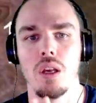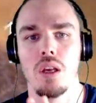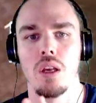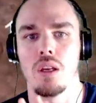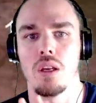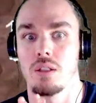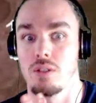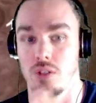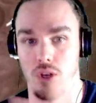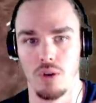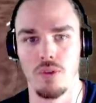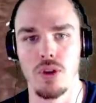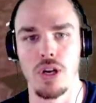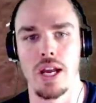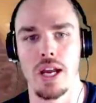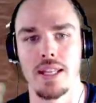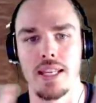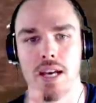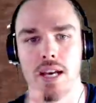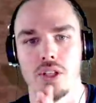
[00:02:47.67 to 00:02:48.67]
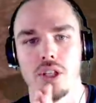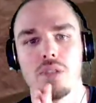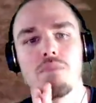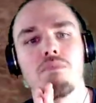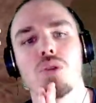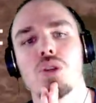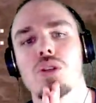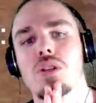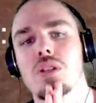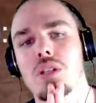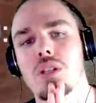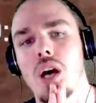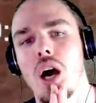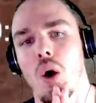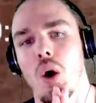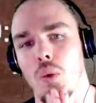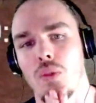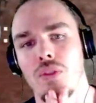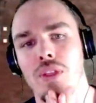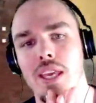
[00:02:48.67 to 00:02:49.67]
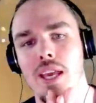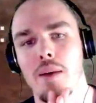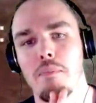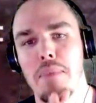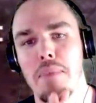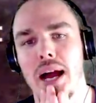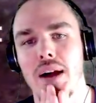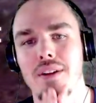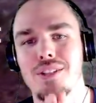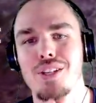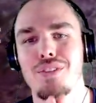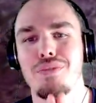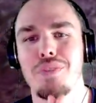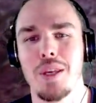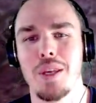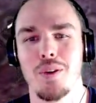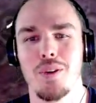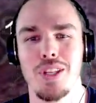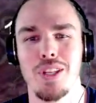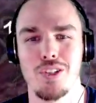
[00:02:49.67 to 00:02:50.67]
It's over 9,000. So the amount of gear that